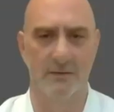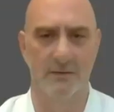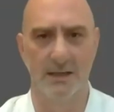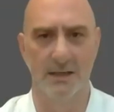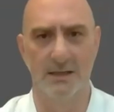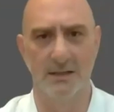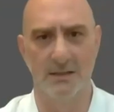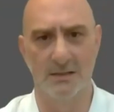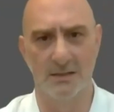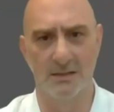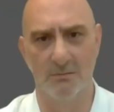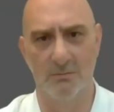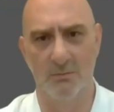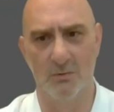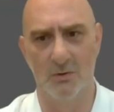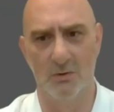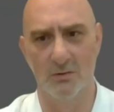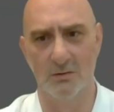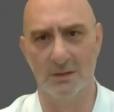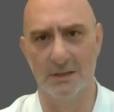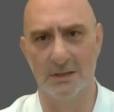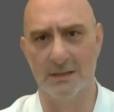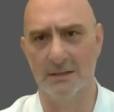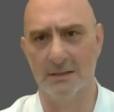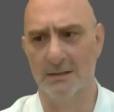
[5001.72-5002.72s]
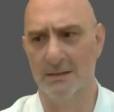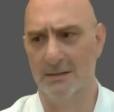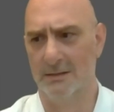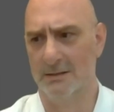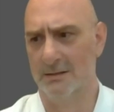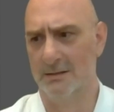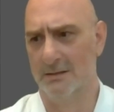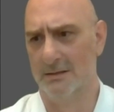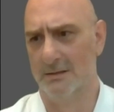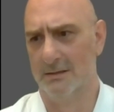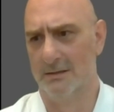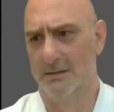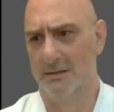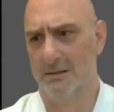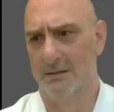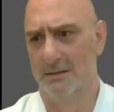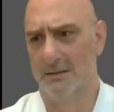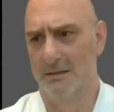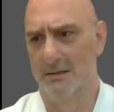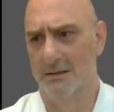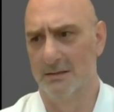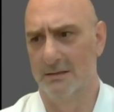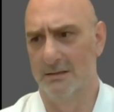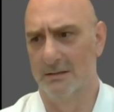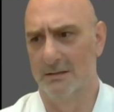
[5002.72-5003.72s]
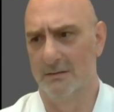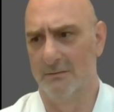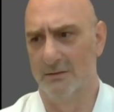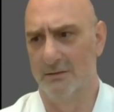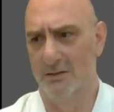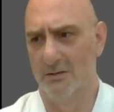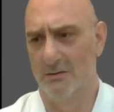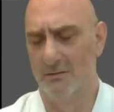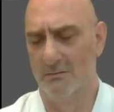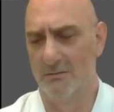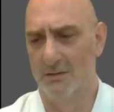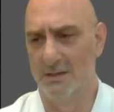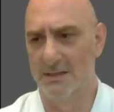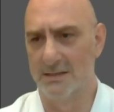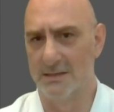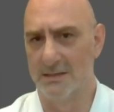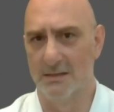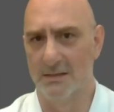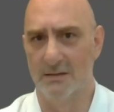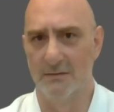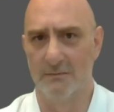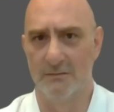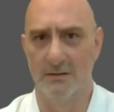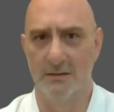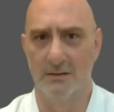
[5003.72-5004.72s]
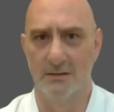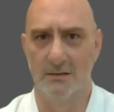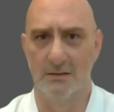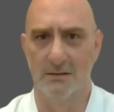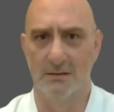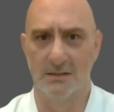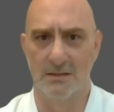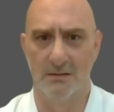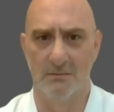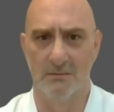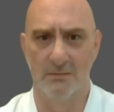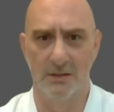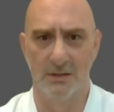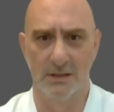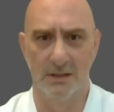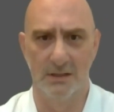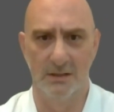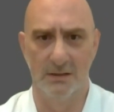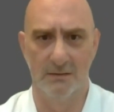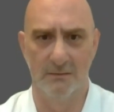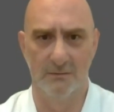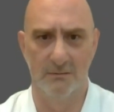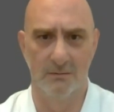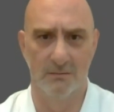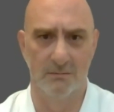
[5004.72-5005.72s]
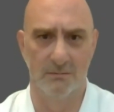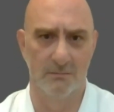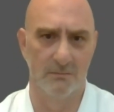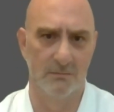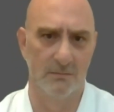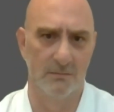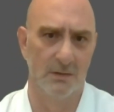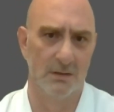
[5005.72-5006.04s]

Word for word: have air support. They always have, you know, somebody